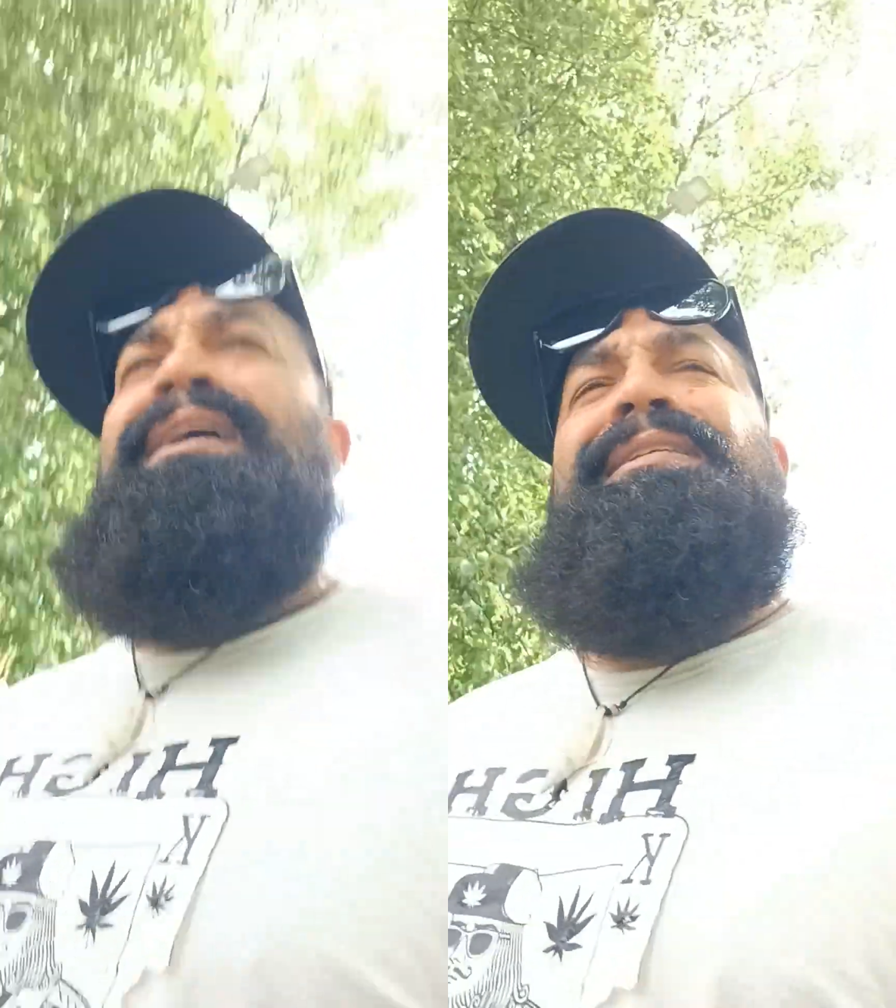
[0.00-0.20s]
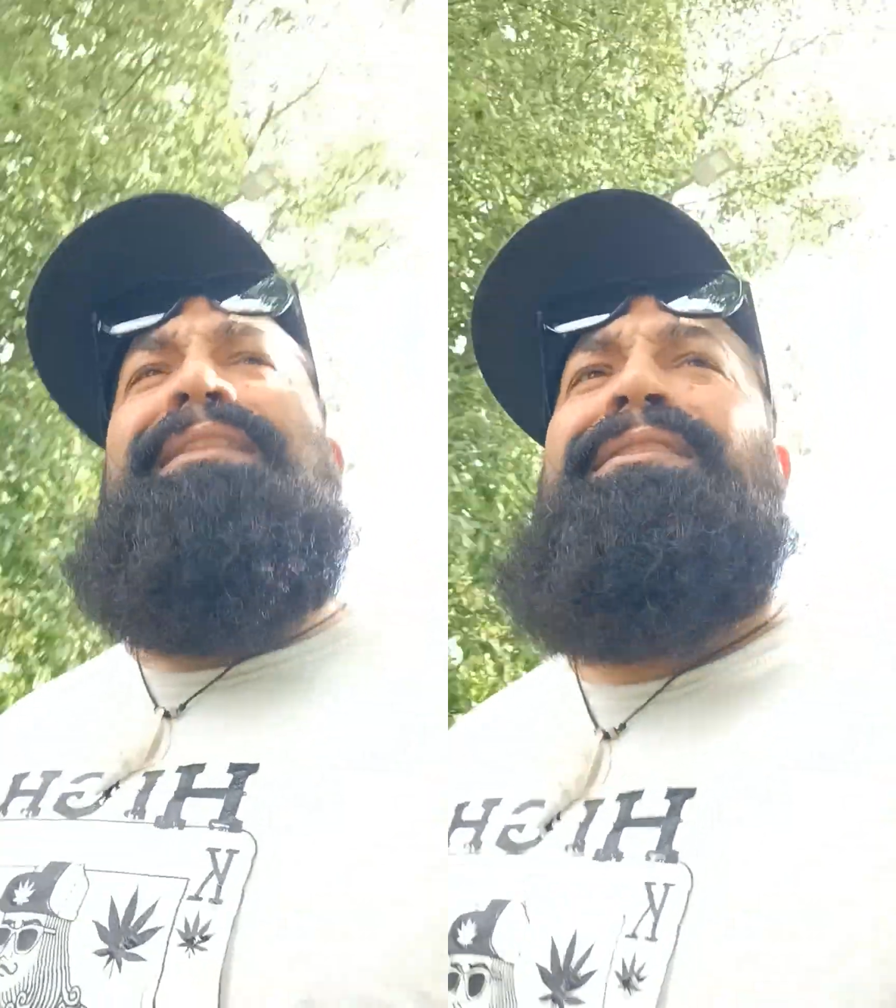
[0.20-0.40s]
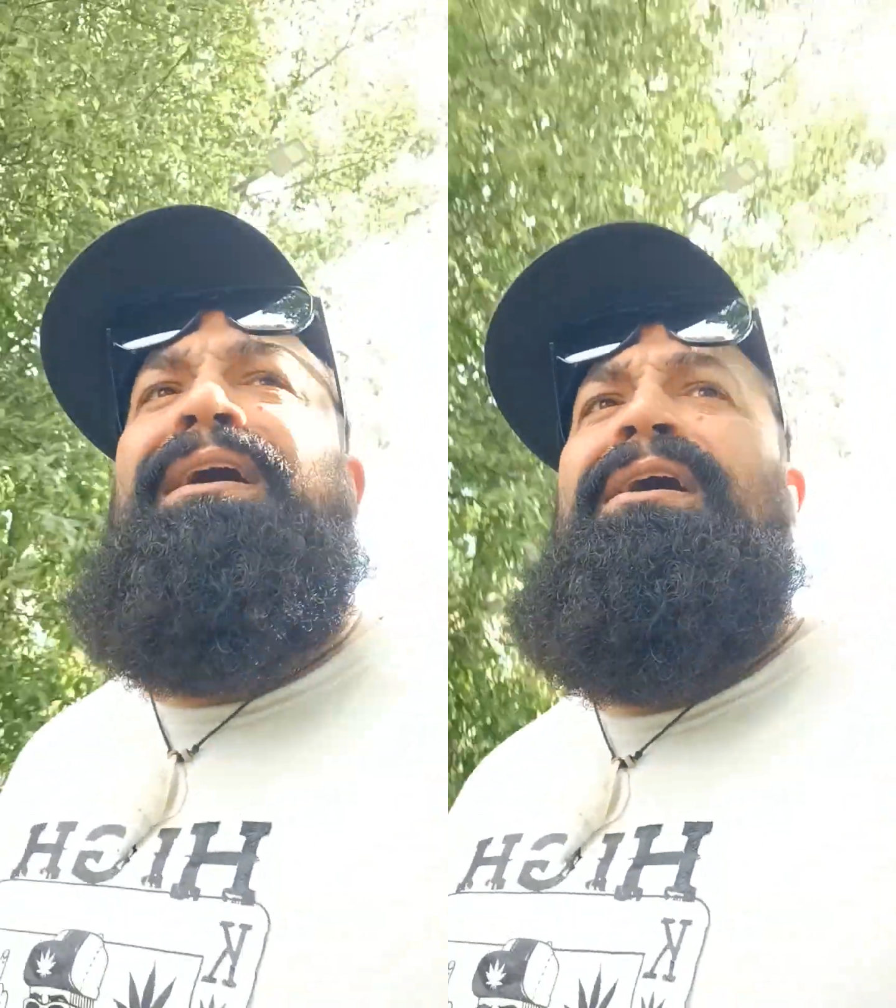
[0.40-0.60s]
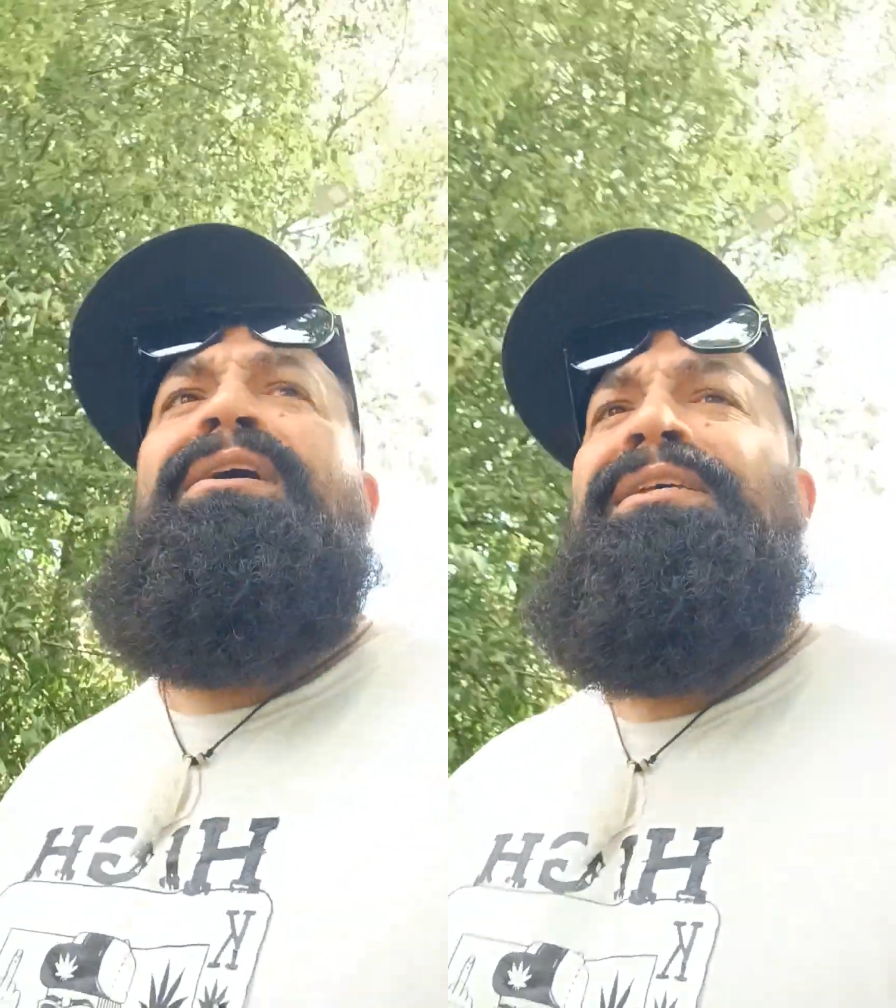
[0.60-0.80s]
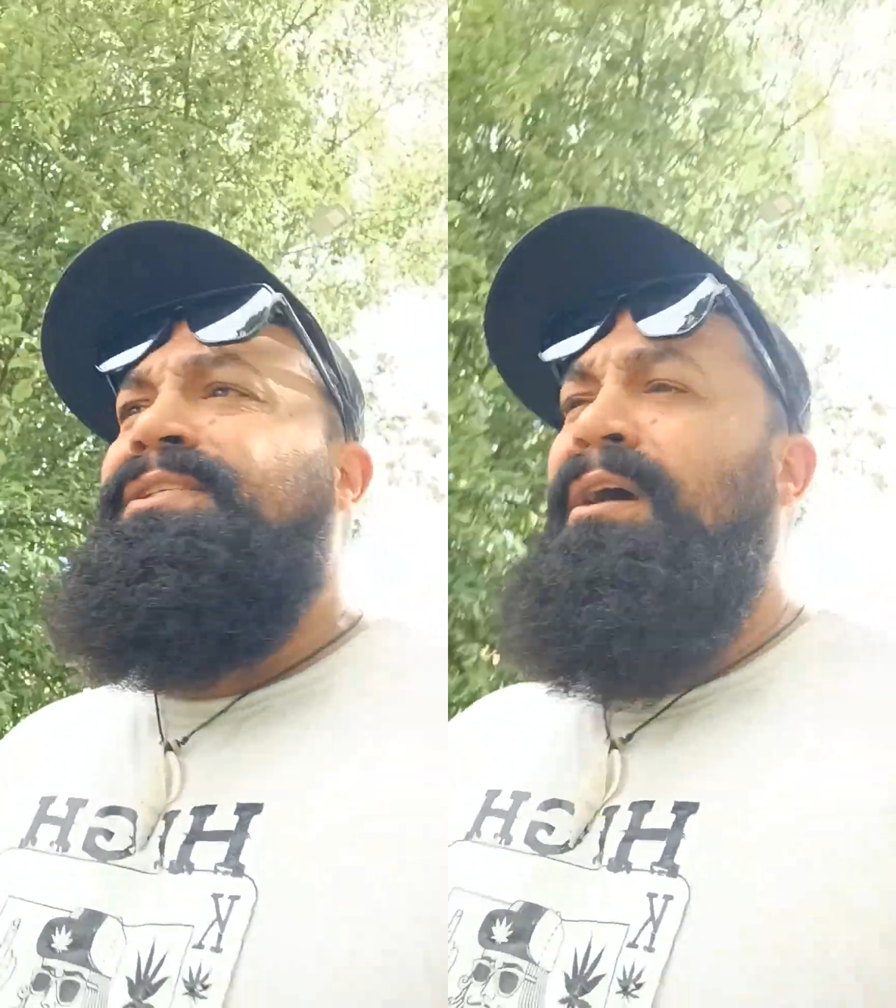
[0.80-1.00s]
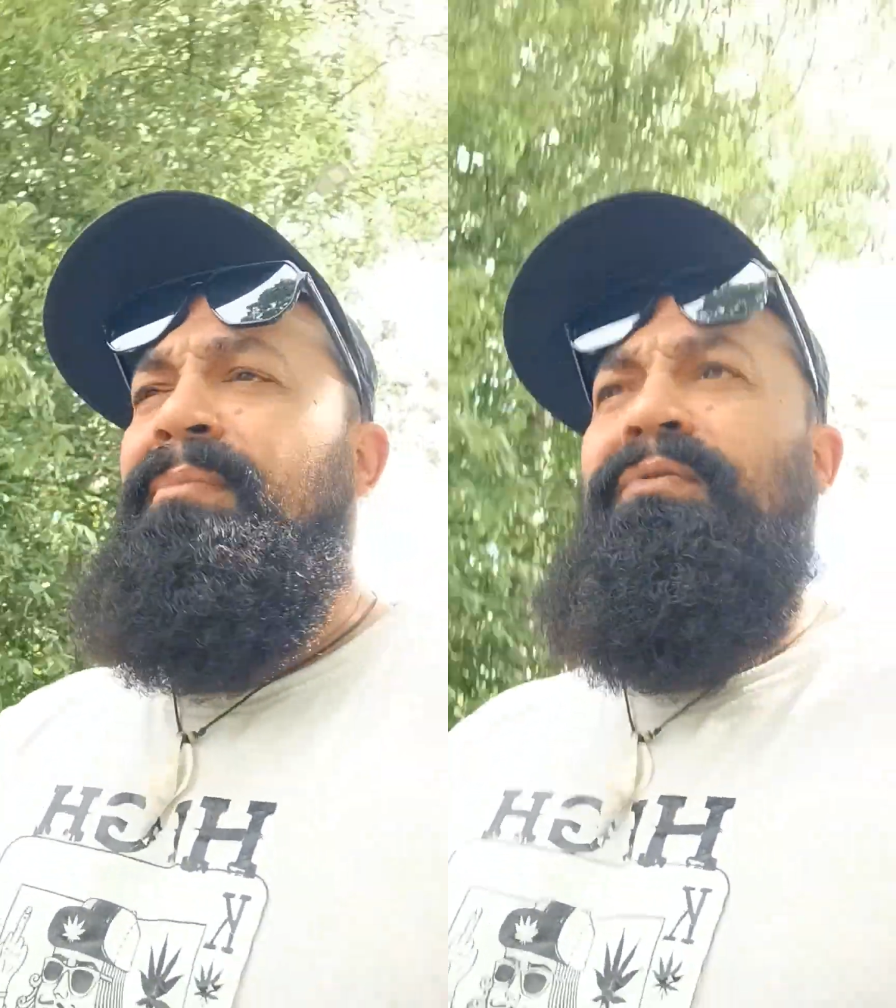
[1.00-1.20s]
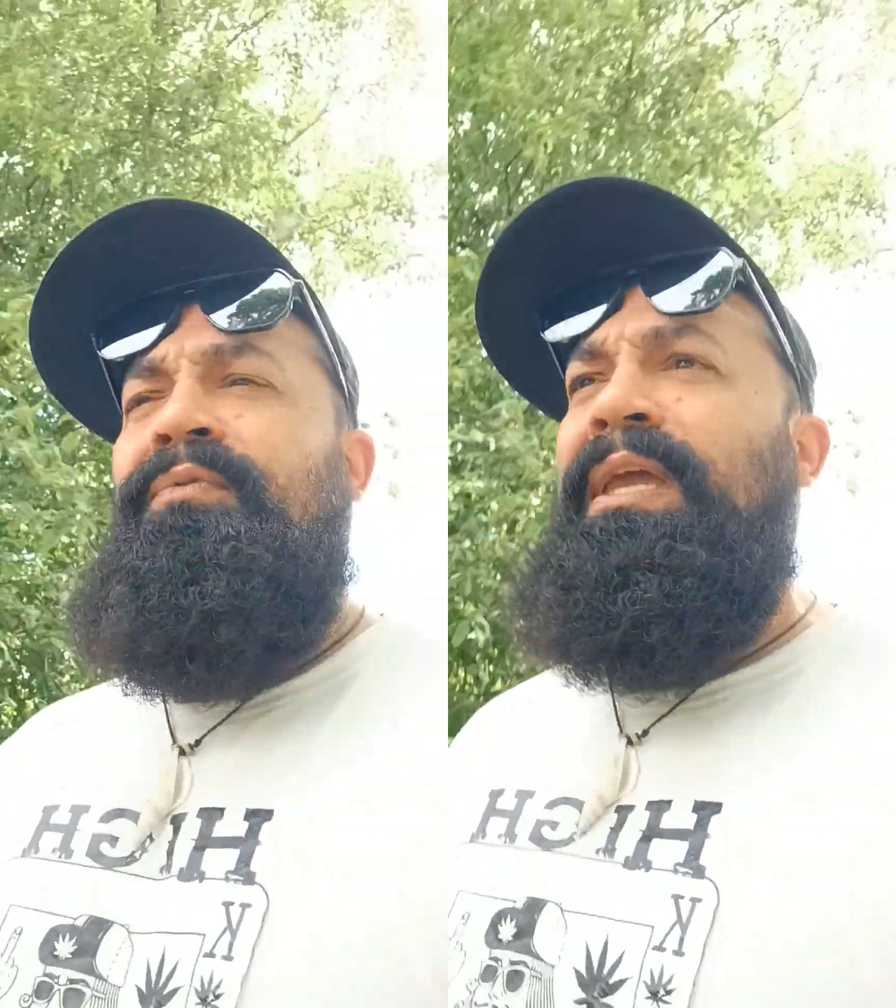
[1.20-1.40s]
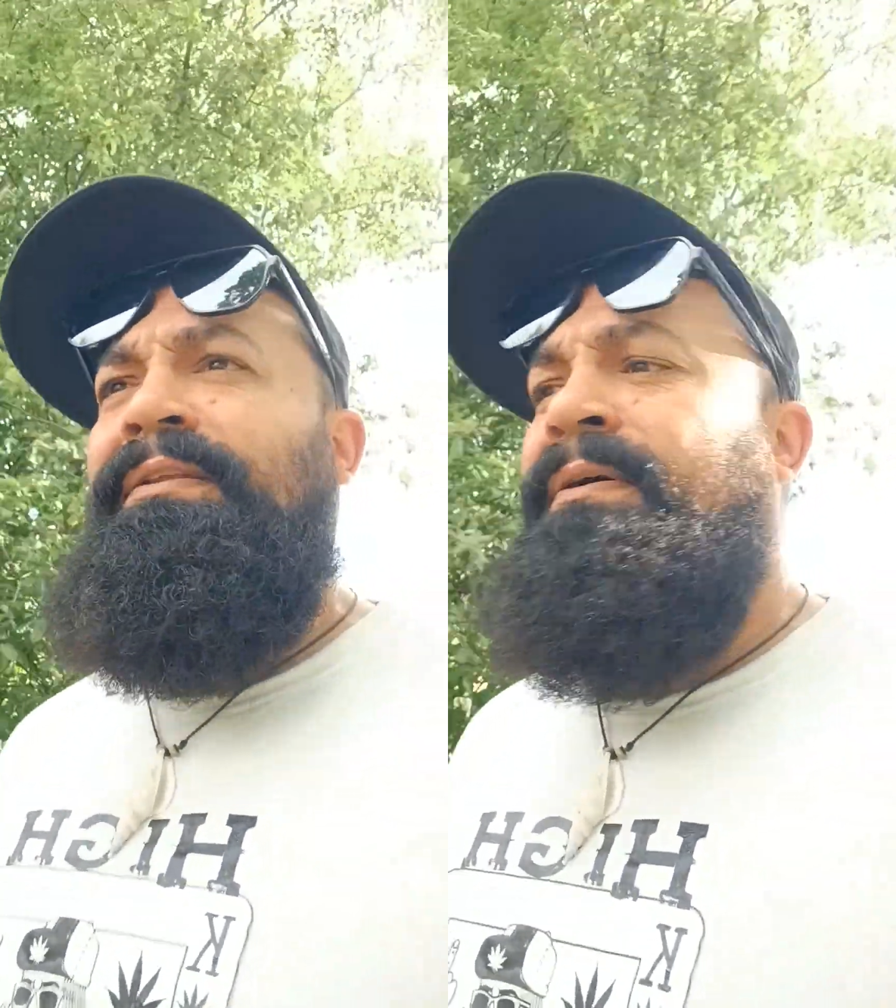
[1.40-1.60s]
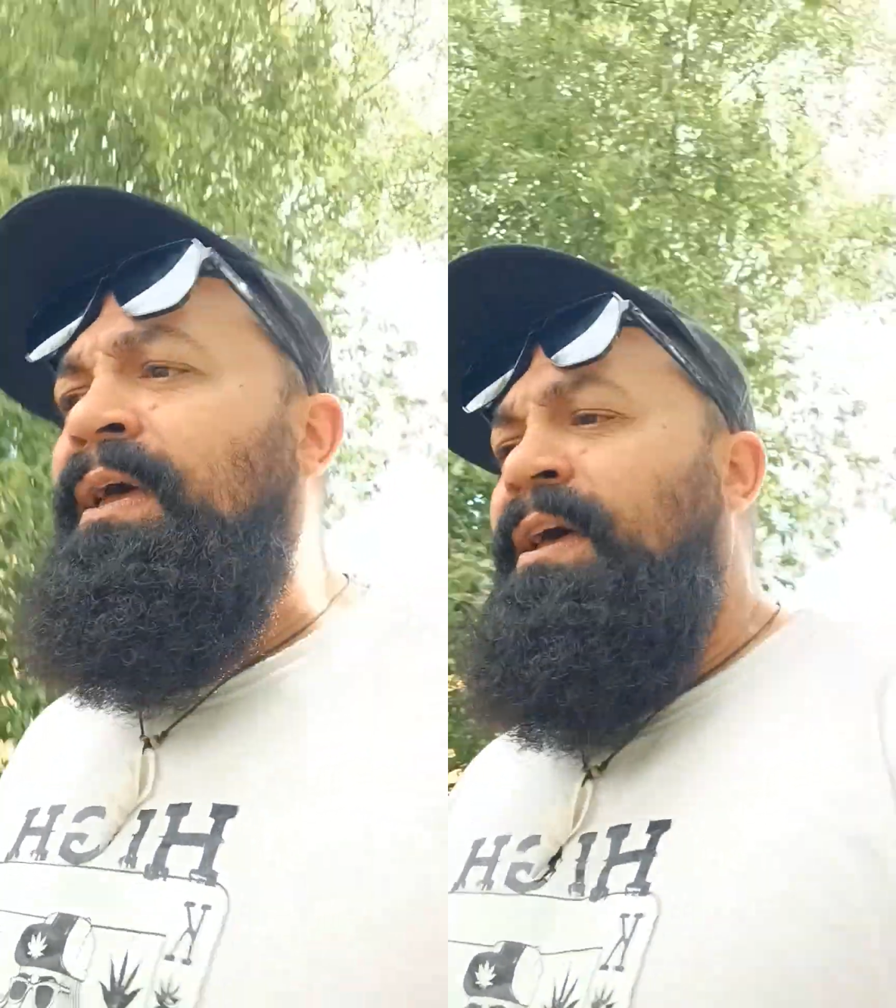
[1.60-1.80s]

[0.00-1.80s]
did the Summer of Weed